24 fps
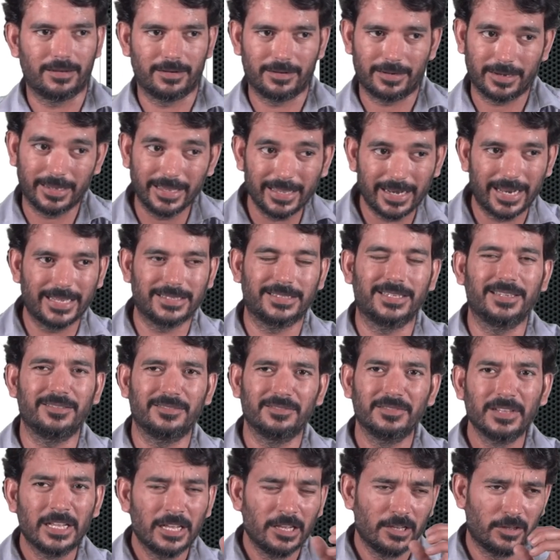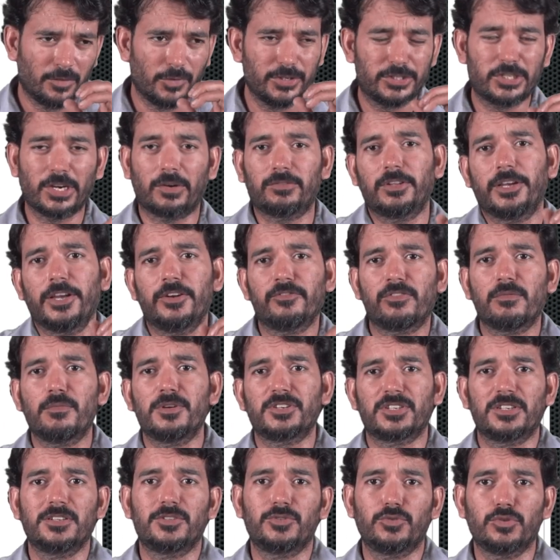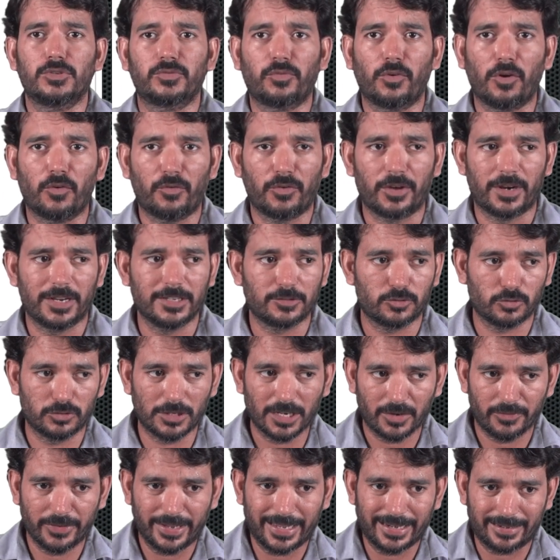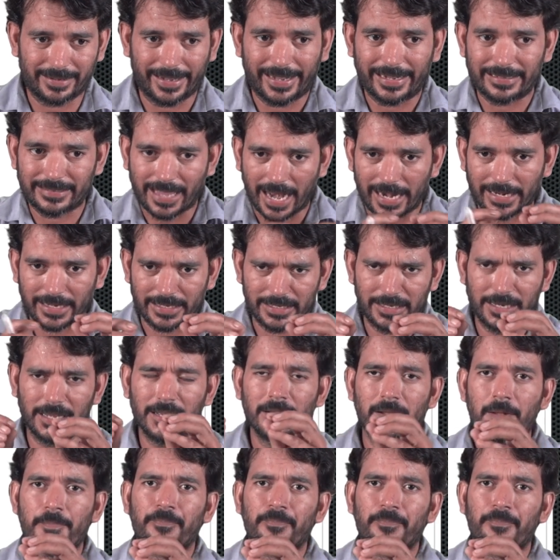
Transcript: realizing which of the information is useful for us, so that we can write that in a